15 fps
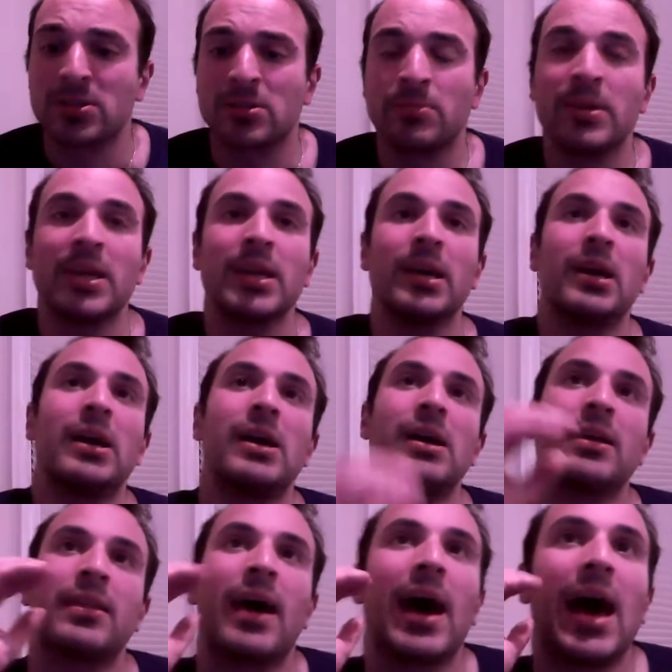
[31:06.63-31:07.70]
To me,
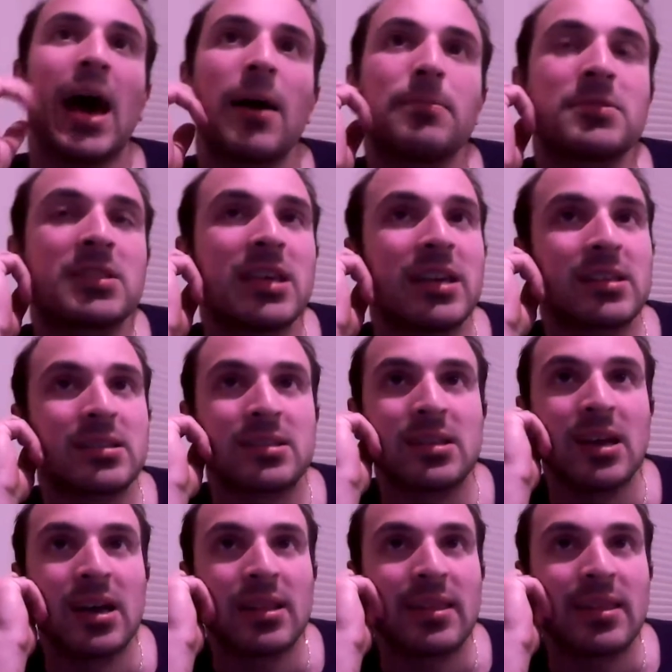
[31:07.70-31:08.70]
the Habs,